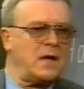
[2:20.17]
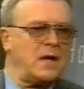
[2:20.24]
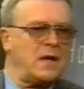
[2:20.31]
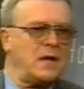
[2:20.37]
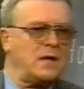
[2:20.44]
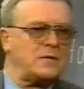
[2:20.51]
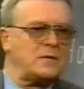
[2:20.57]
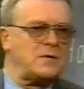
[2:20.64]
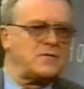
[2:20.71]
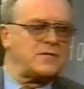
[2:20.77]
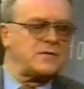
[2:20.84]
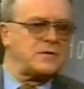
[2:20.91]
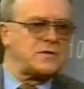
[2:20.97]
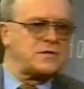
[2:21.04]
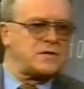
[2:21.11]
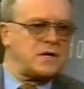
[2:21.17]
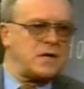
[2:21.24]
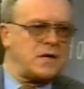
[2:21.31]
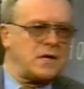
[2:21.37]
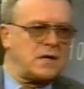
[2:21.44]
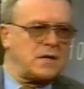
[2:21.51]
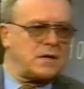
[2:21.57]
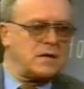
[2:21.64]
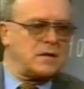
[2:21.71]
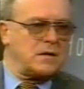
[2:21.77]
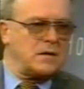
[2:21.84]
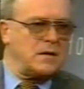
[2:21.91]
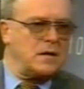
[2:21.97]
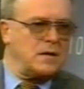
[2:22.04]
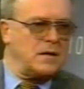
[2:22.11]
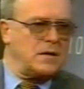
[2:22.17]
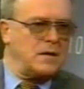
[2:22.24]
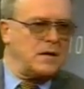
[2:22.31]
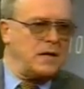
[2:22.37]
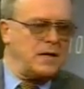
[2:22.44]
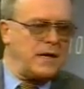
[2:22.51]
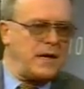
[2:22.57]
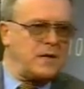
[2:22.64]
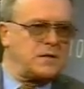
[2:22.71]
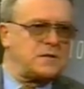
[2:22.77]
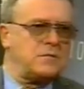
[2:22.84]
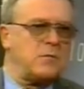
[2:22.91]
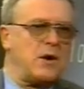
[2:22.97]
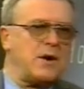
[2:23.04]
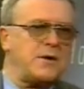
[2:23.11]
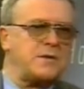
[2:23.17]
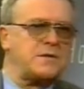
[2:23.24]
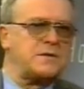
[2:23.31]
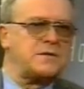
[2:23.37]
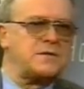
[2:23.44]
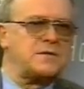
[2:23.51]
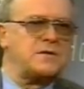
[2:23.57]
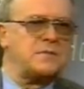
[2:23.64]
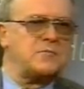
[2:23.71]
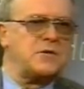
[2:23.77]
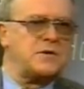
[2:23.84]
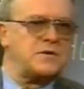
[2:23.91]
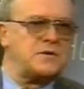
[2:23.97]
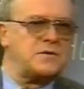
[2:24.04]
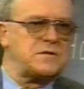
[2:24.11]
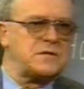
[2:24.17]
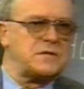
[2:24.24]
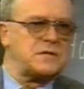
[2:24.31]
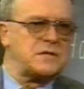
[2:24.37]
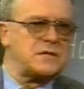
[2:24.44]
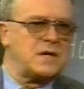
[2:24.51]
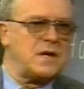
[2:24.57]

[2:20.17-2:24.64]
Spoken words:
It offers enhanced margins to the producers,